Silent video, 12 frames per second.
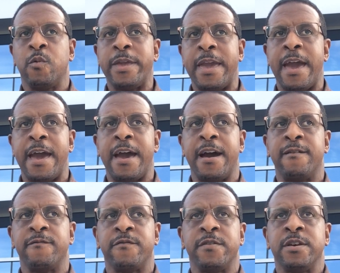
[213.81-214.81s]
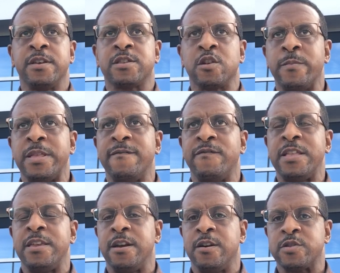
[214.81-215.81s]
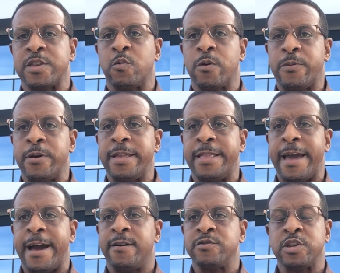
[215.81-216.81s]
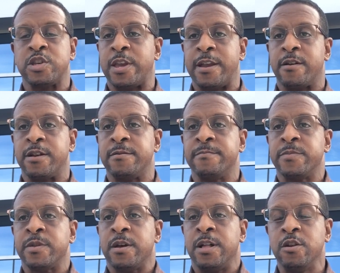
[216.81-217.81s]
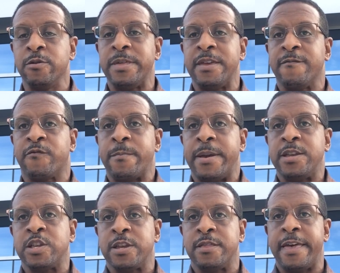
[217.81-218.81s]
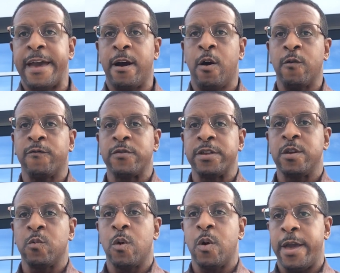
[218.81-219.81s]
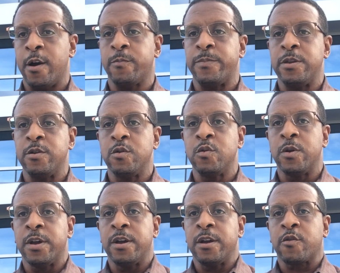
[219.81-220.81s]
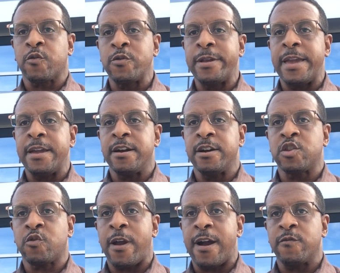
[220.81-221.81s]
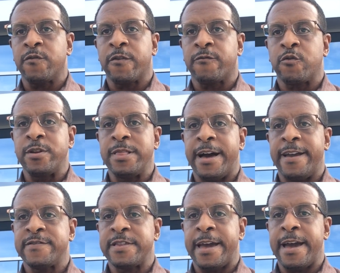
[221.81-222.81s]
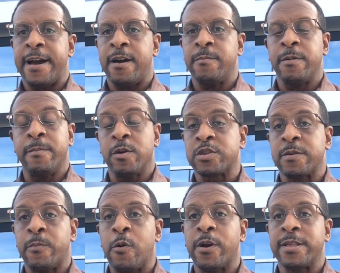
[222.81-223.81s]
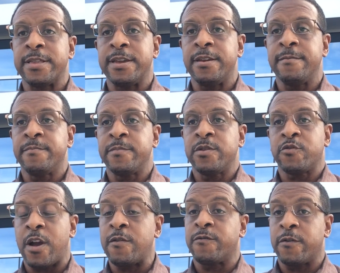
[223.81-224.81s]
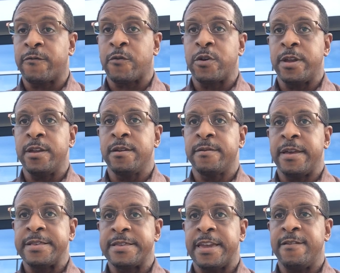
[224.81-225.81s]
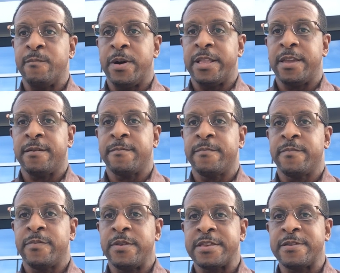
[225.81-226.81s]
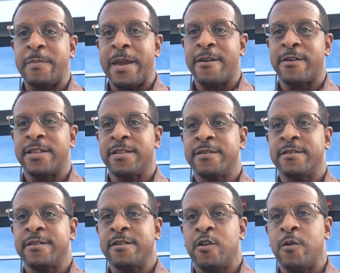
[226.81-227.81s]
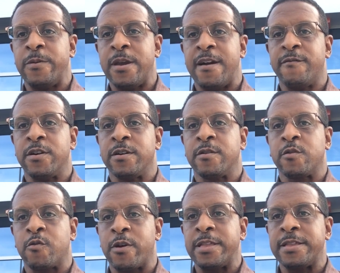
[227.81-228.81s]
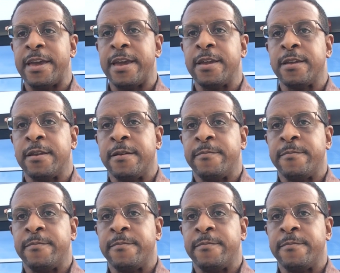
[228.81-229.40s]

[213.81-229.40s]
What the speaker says: We have so many videos that we're putting out, just sharing a little bit of information that hopefully will help you create a travel for free lifestyle, but most importantly, travel for free and save money. This is Baron. Hope you have a great day.